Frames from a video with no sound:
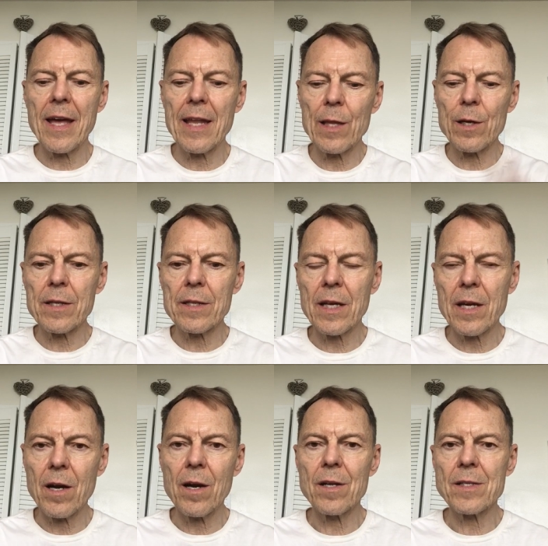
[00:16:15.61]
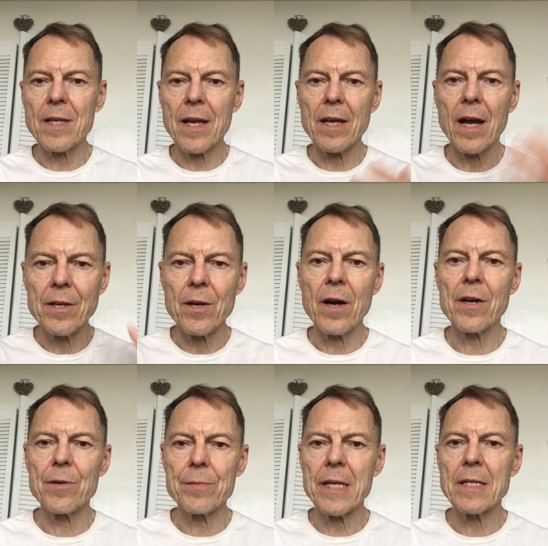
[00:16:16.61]
I look at the cards. I know how to
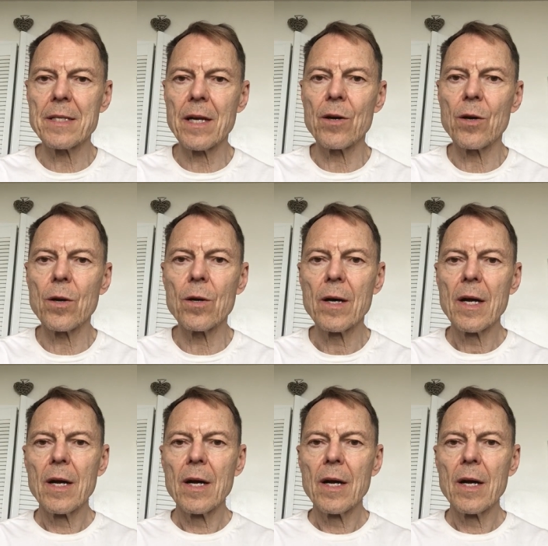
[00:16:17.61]
read tarot.